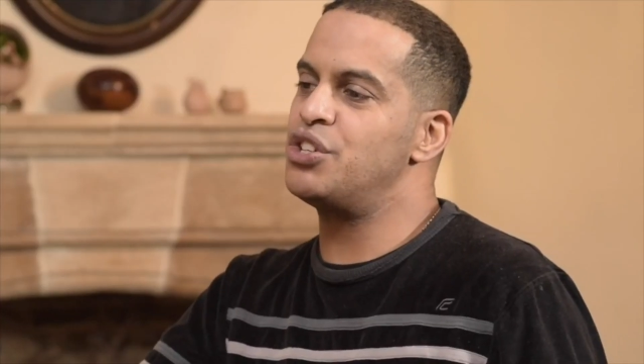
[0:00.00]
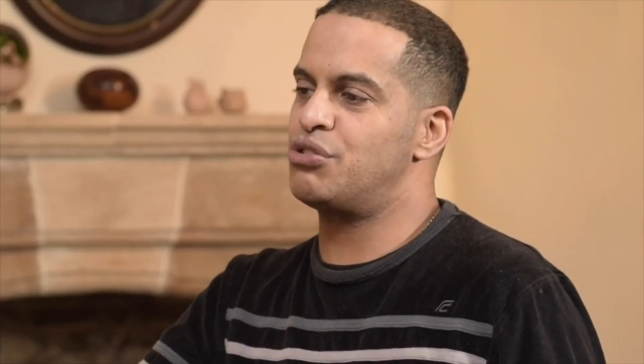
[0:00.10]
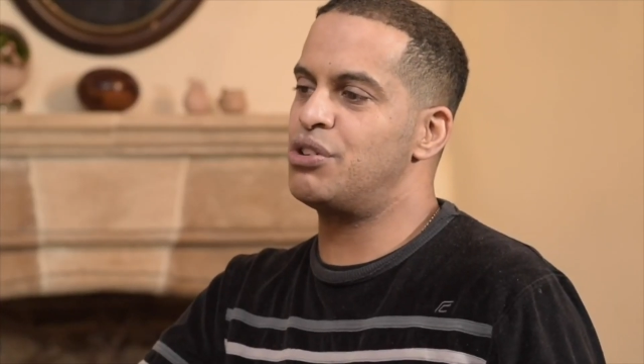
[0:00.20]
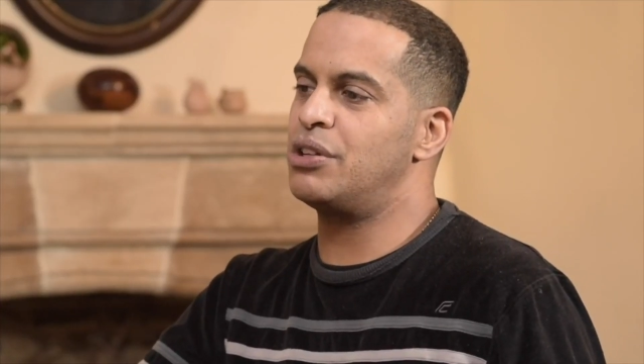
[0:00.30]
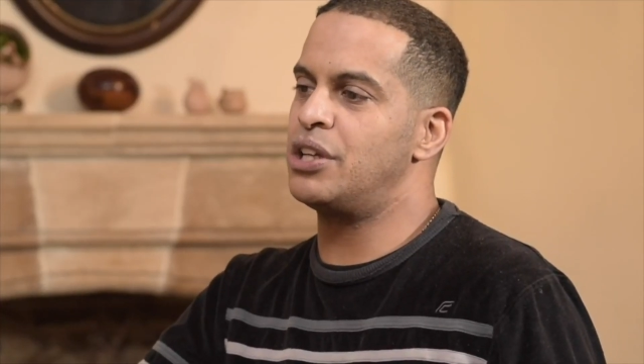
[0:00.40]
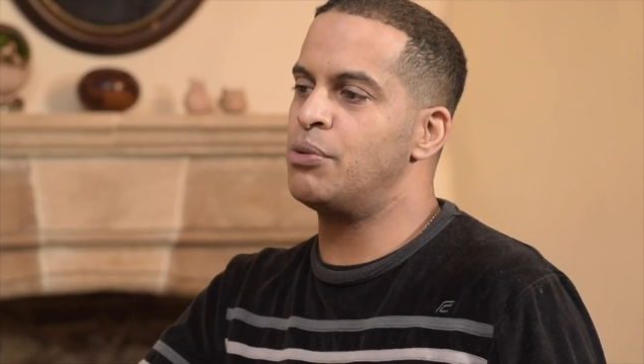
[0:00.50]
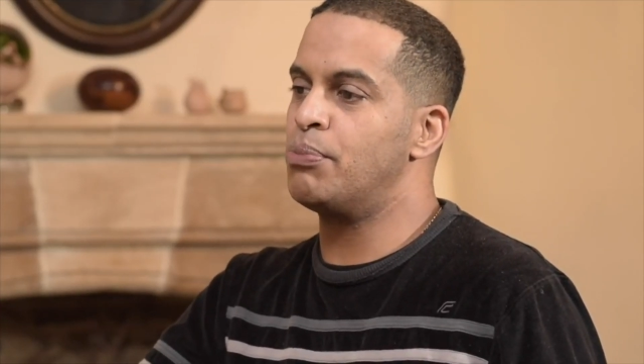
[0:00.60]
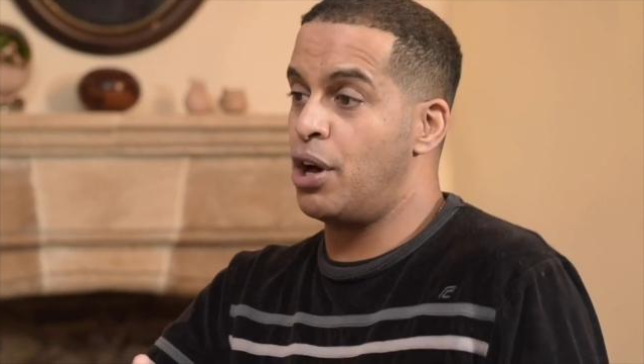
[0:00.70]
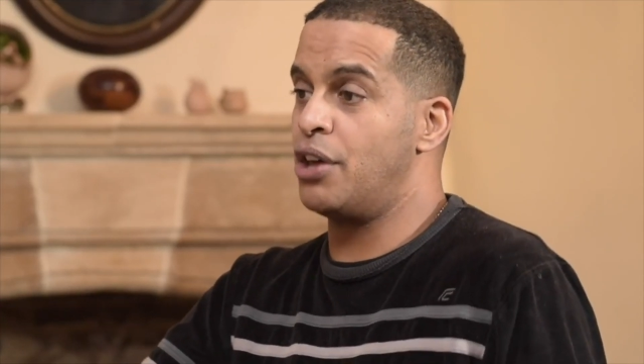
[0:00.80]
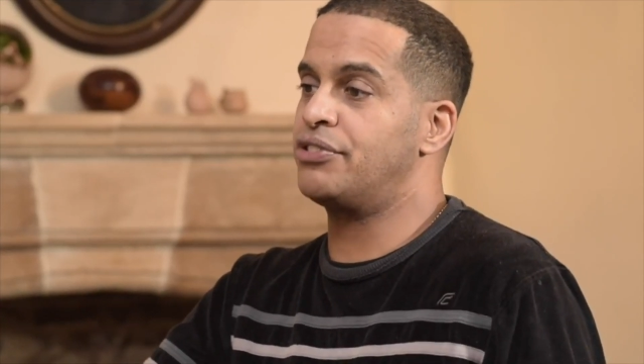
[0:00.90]
and truly
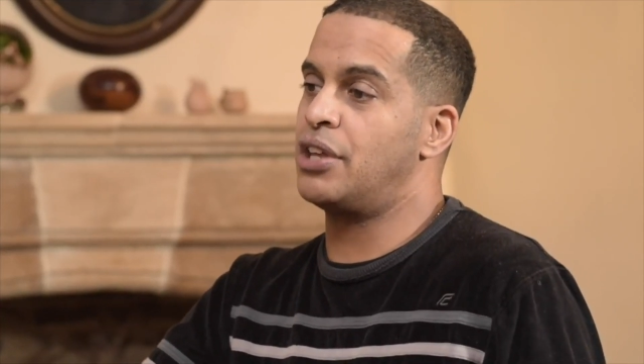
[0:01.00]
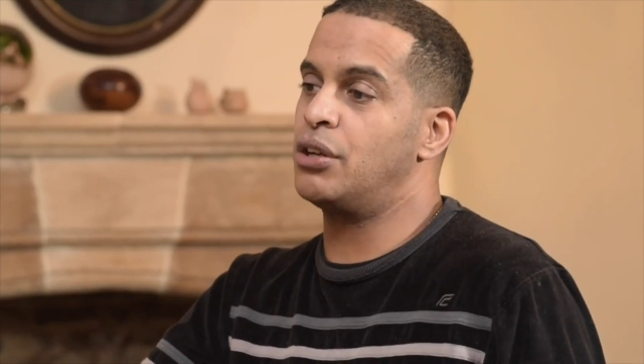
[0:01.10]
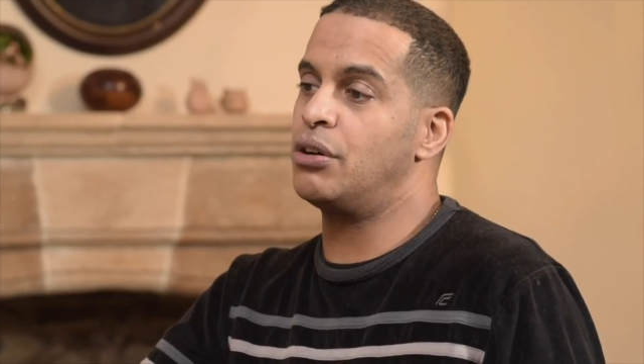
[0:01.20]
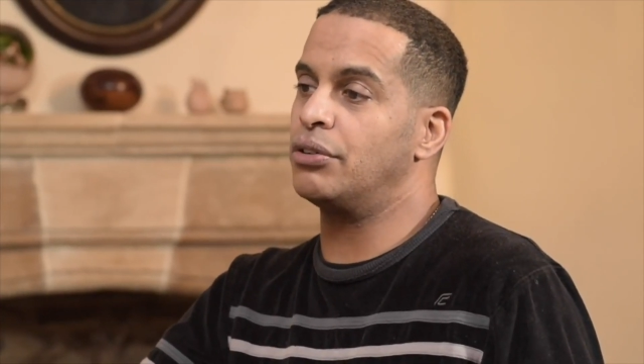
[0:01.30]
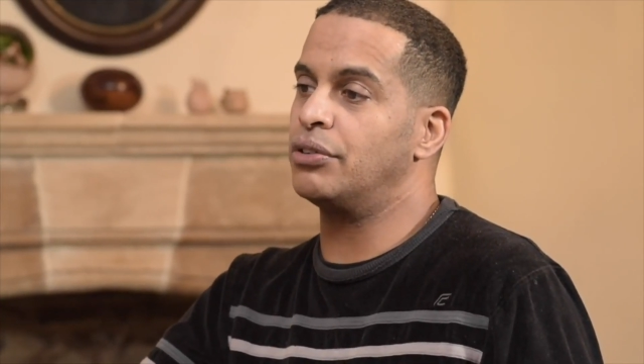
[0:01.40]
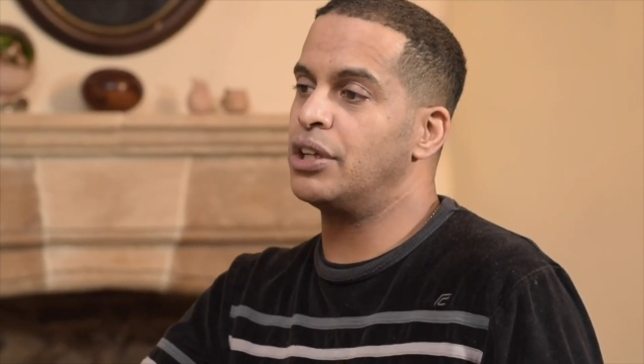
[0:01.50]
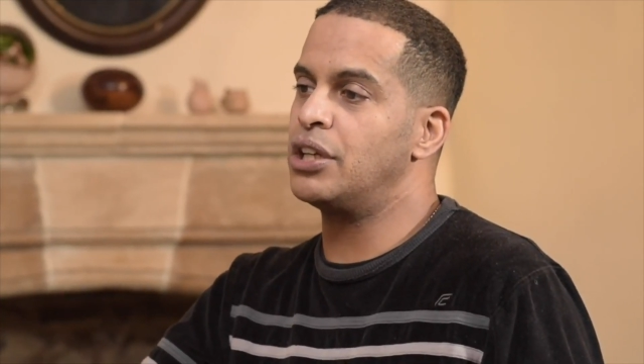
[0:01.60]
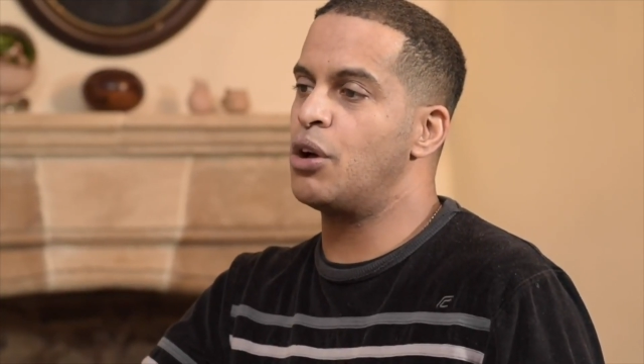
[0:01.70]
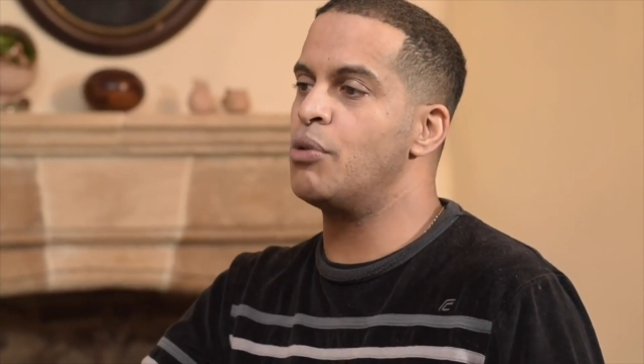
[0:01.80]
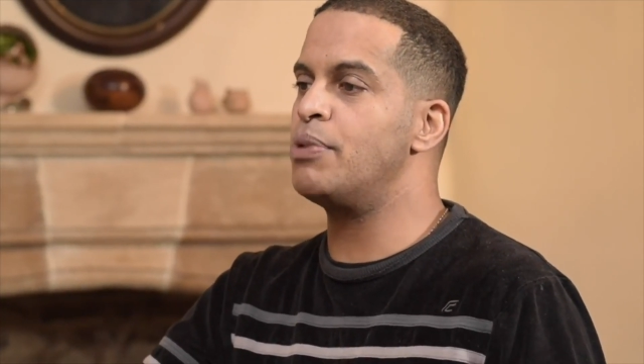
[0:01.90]
passing that on,
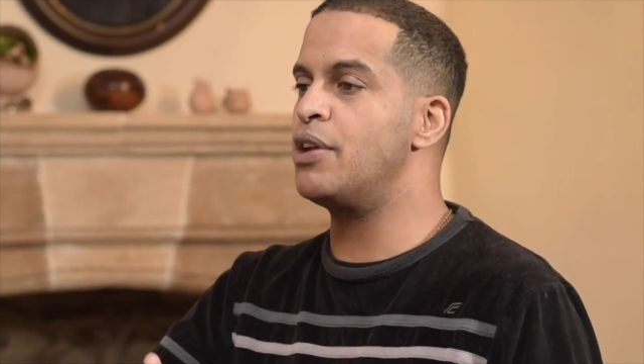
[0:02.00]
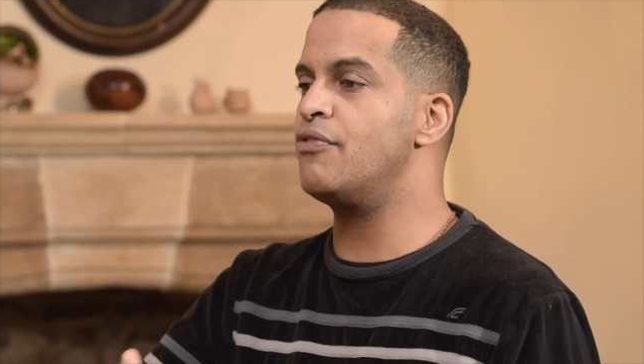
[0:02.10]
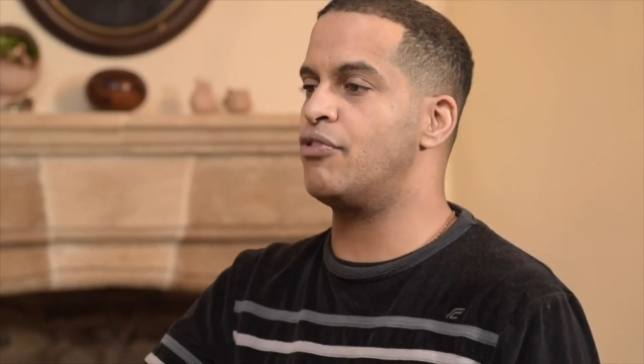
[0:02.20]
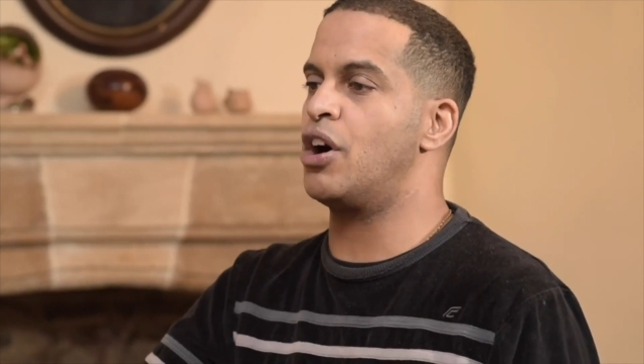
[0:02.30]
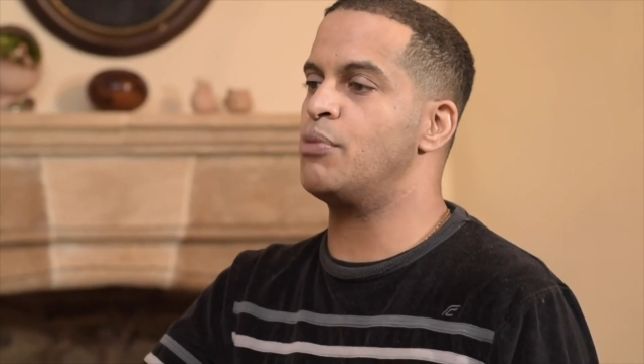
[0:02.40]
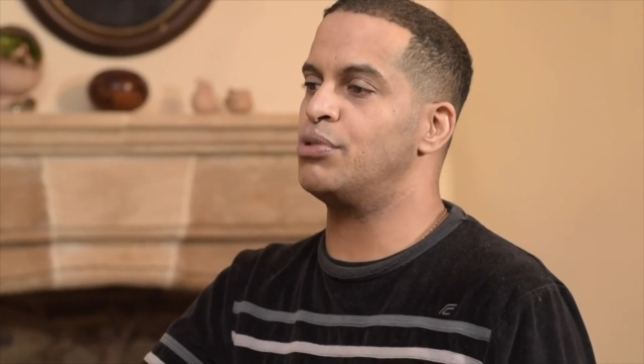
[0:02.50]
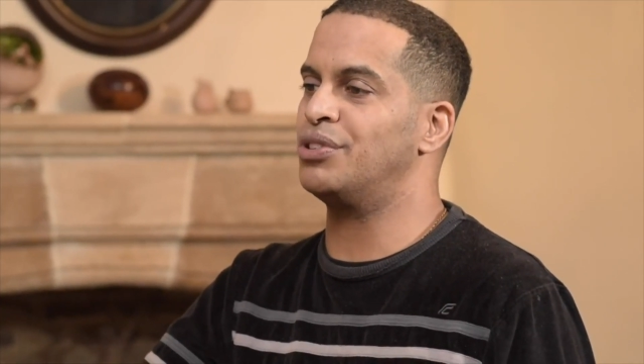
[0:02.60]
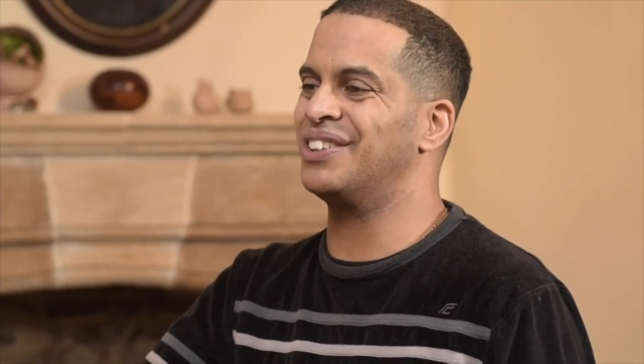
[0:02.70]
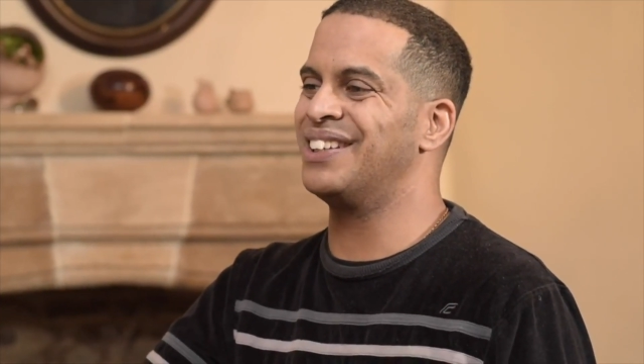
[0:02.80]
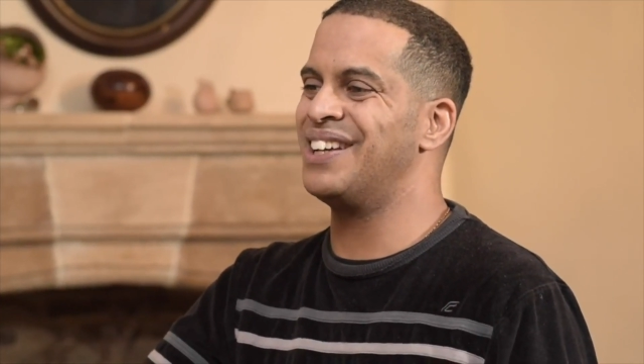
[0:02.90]
you know, and being
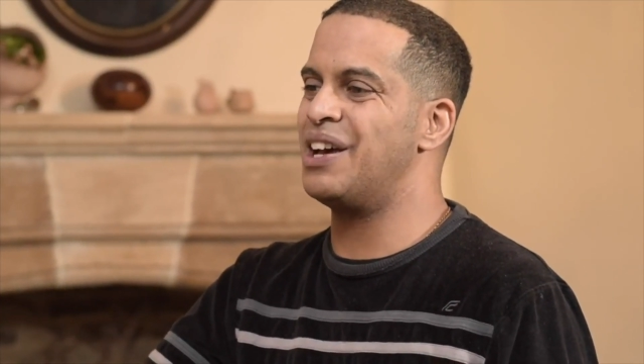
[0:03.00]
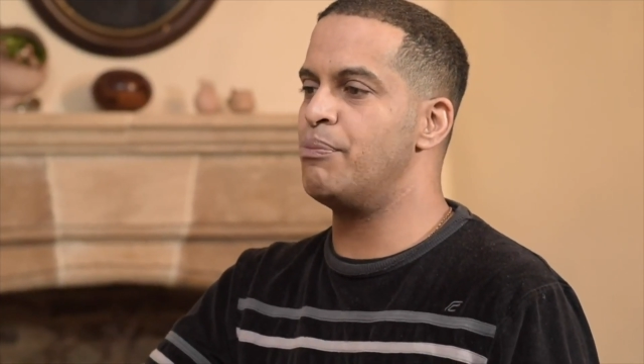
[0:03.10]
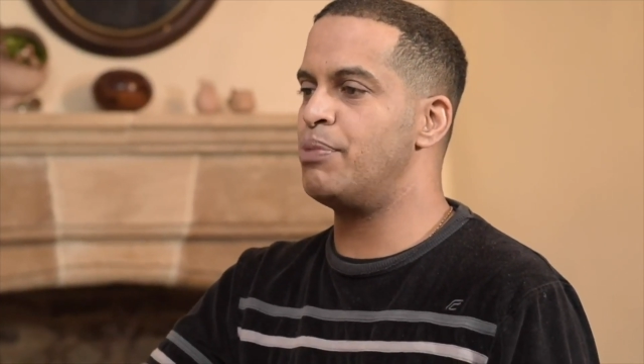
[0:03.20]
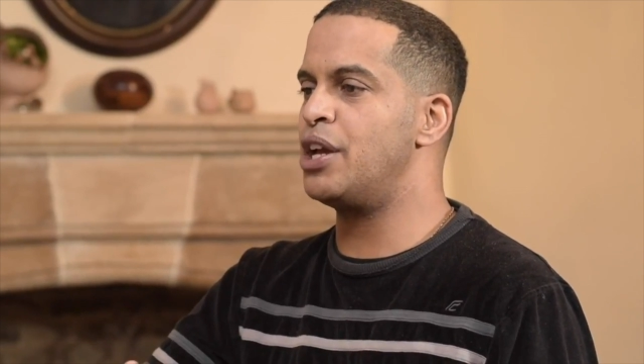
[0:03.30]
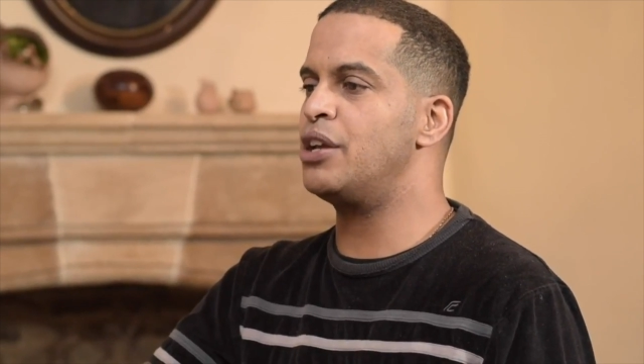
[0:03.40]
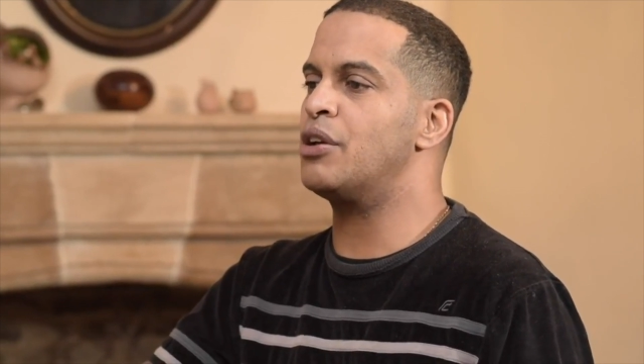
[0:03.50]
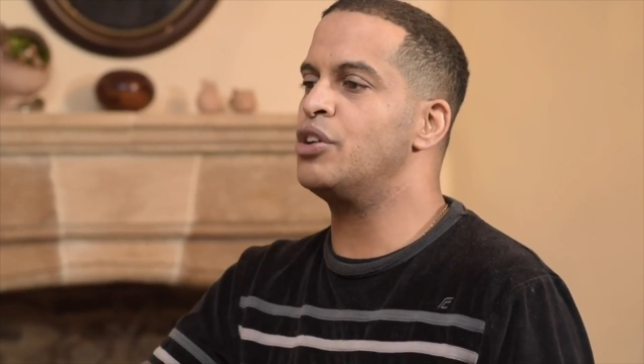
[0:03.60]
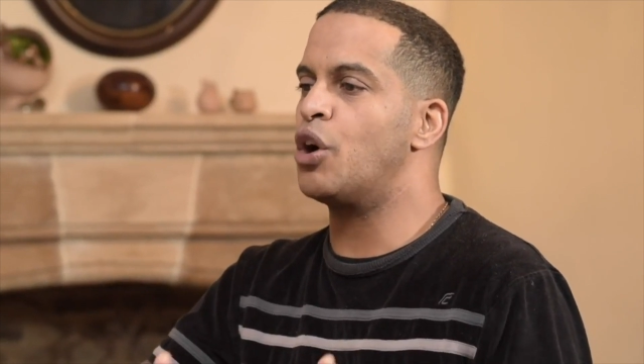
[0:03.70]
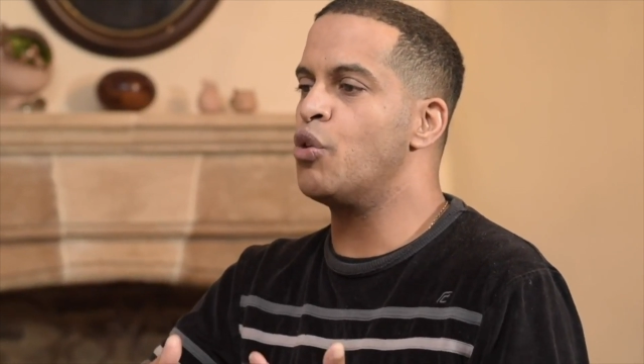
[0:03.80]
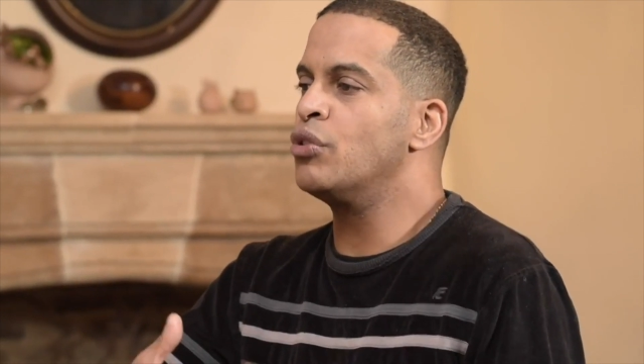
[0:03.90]
vibrant and being,
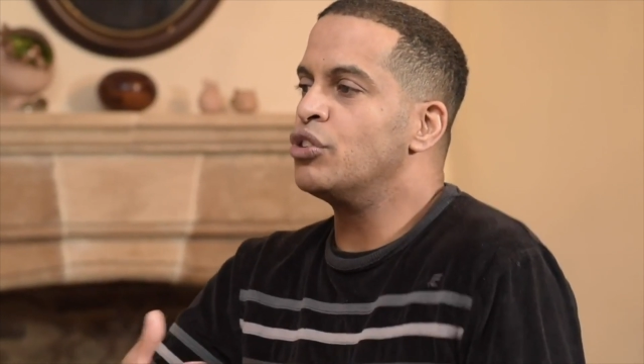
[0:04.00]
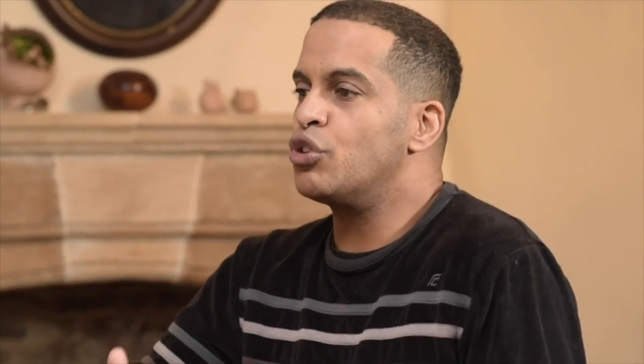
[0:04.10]
you know,